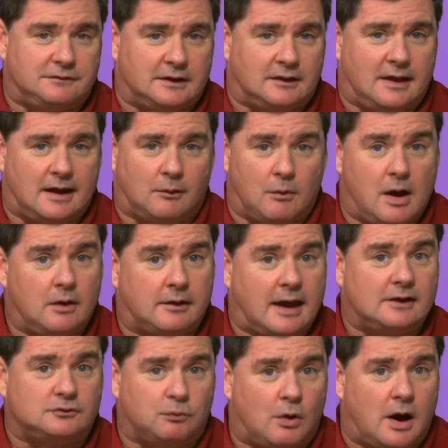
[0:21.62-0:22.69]
feel like, well,
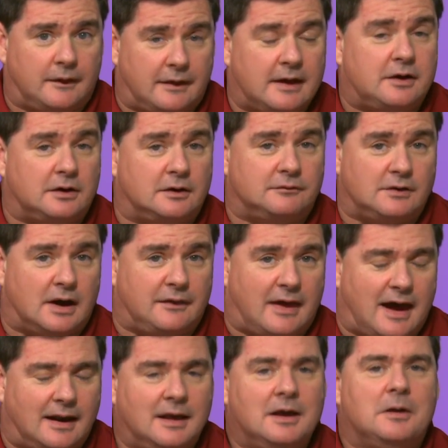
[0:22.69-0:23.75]
guess what? They could have done
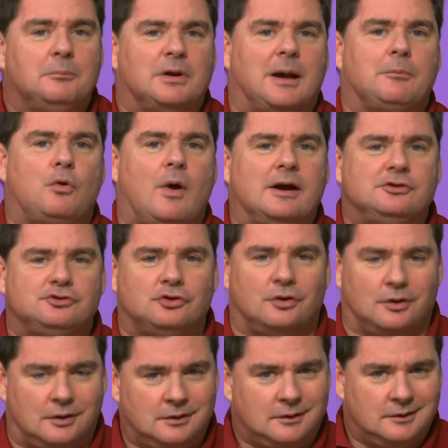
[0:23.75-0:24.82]
that. But I'm quite
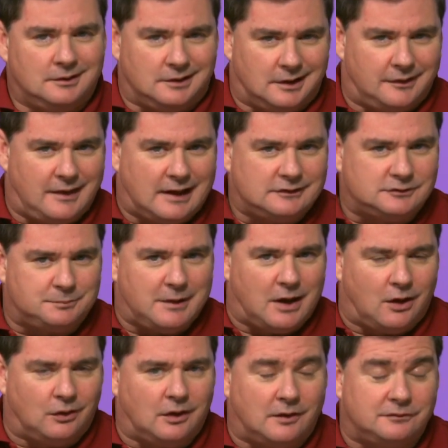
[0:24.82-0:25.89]
sure in that
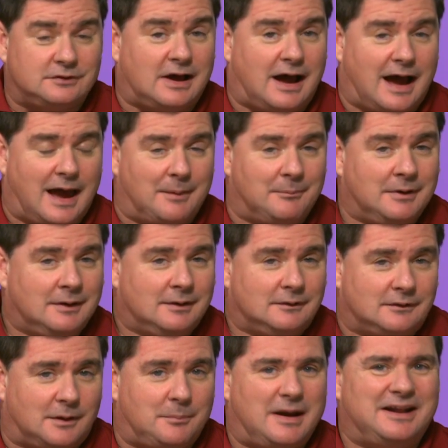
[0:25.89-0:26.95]
spell of time
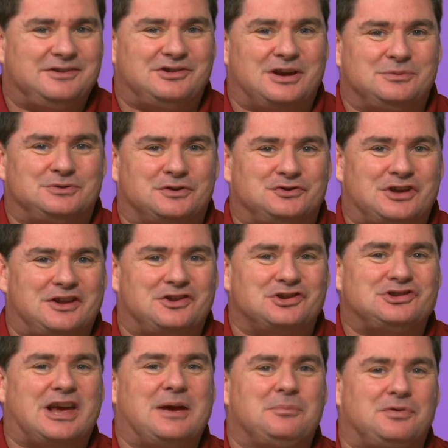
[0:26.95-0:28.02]
that many teams have said the
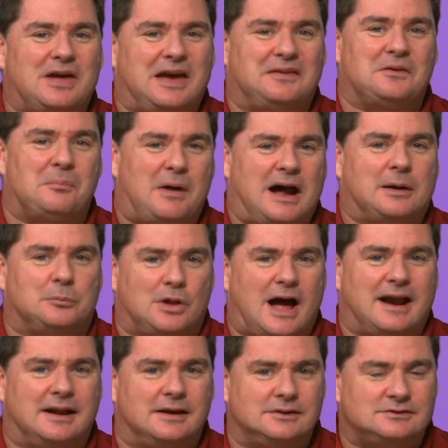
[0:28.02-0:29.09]
same thing. The bottom
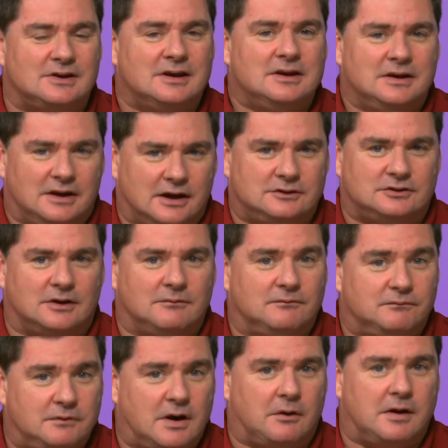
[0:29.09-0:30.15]
line is it's a
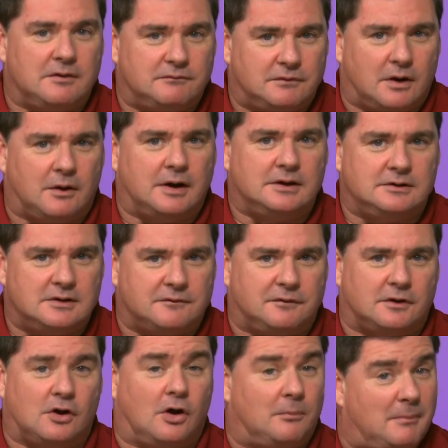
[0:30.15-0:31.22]
very, very
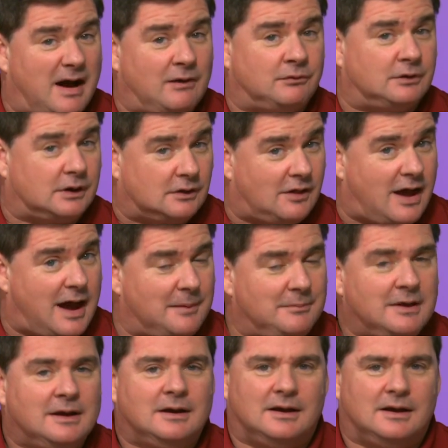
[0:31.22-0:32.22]
difficult mountain to climb.